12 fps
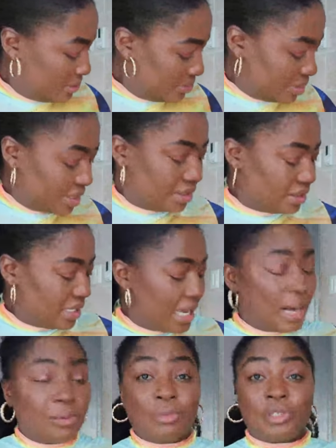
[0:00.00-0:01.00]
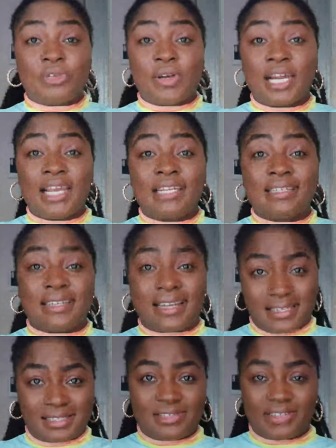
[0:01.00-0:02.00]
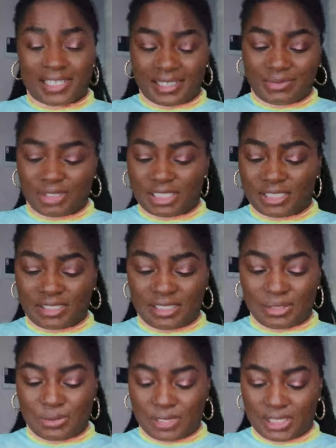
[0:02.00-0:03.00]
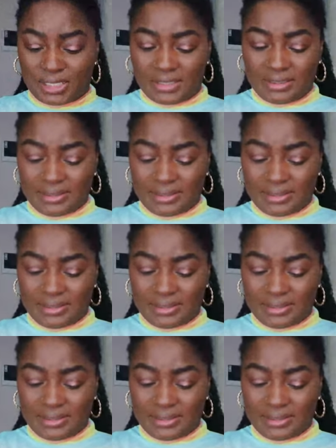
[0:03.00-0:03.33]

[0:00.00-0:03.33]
But I will be trying the last dress, which is this one.